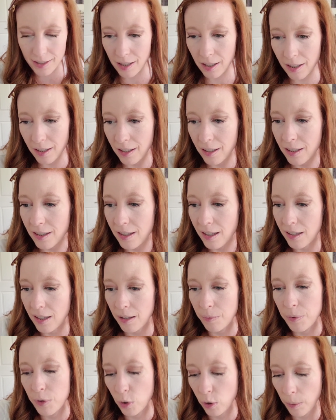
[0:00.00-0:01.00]
It's an, it's a
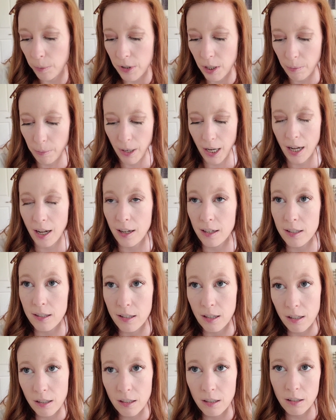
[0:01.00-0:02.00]
subscription
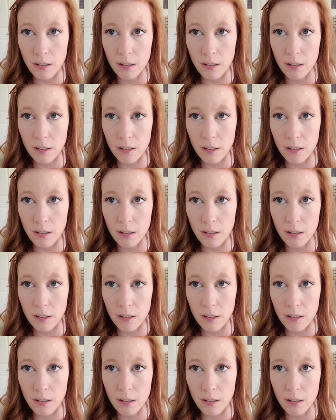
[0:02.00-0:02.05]
box,